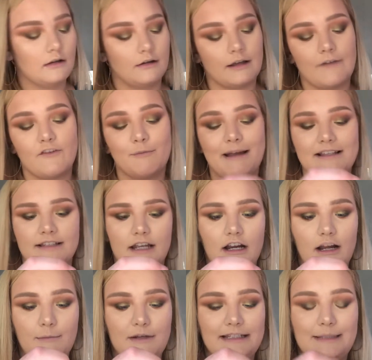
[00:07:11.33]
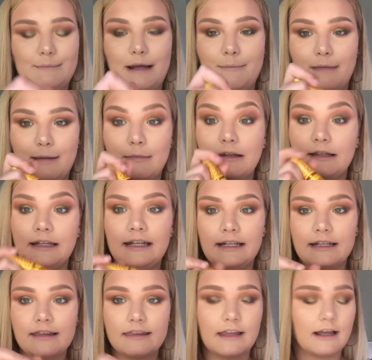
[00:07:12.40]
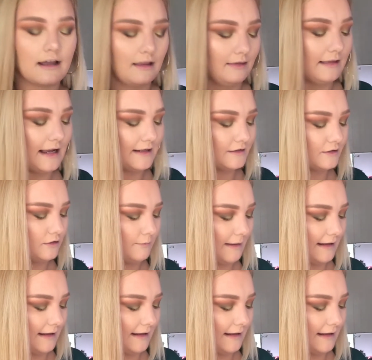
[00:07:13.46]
Okay, for mascara, I'm using my Maybelline The Colossal